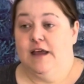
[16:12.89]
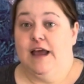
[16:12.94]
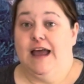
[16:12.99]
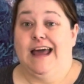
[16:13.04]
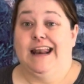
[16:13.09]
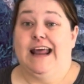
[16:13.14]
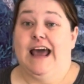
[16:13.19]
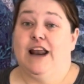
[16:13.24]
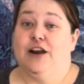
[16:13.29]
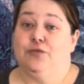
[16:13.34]

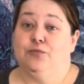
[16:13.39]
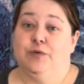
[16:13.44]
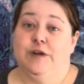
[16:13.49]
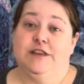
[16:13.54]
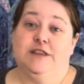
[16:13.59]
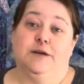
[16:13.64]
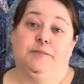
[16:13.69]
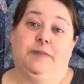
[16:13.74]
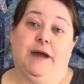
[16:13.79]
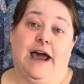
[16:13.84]
and how to
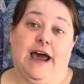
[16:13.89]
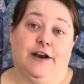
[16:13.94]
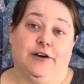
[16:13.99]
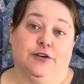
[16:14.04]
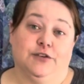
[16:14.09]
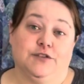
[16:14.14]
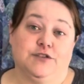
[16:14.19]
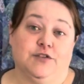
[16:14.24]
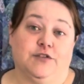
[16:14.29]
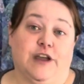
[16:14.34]
read the
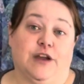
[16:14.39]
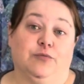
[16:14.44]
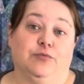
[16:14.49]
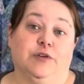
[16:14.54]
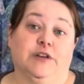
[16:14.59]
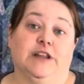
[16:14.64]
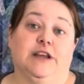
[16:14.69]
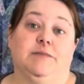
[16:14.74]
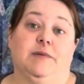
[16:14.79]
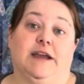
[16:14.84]
pattern so they
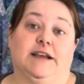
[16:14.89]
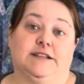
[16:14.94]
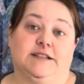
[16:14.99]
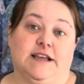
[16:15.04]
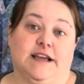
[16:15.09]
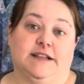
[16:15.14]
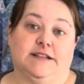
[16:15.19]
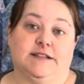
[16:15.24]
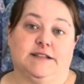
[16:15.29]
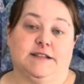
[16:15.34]
really make
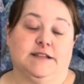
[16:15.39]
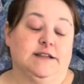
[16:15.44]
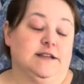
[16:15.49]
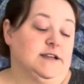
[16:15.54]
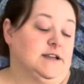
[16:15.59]
sense.